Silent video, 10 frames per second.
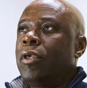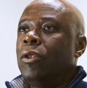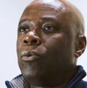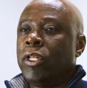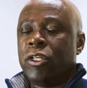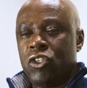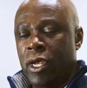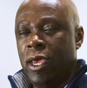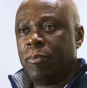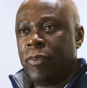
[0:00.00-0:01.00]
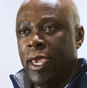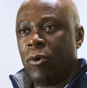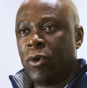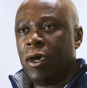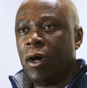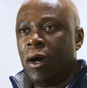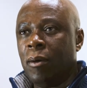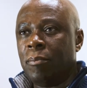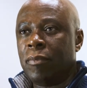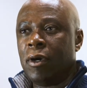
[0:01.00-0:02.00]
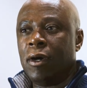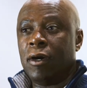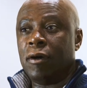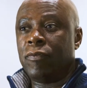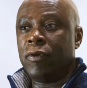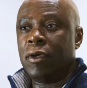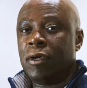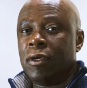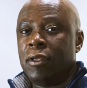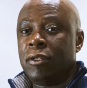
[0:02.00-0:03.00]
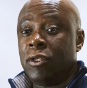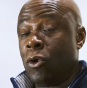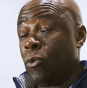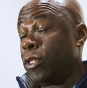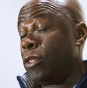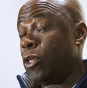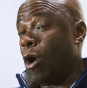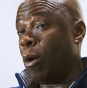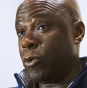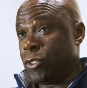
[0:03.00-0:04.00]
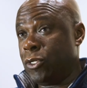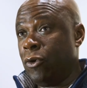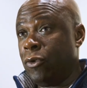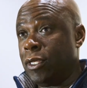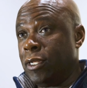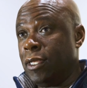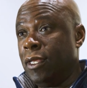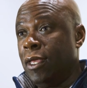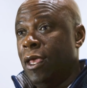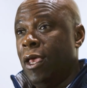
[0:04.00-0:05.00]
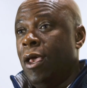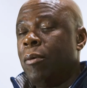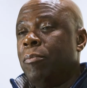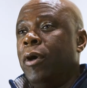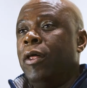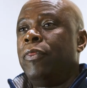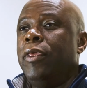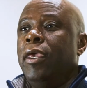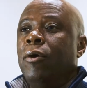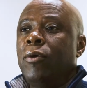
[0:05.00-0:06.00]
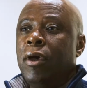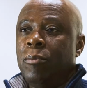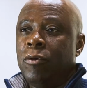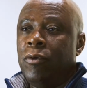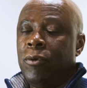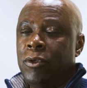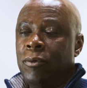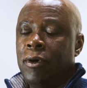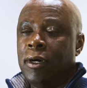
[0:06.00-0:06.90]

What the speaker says: can really shape the outcome of not only the opportunity, but the outcome of who you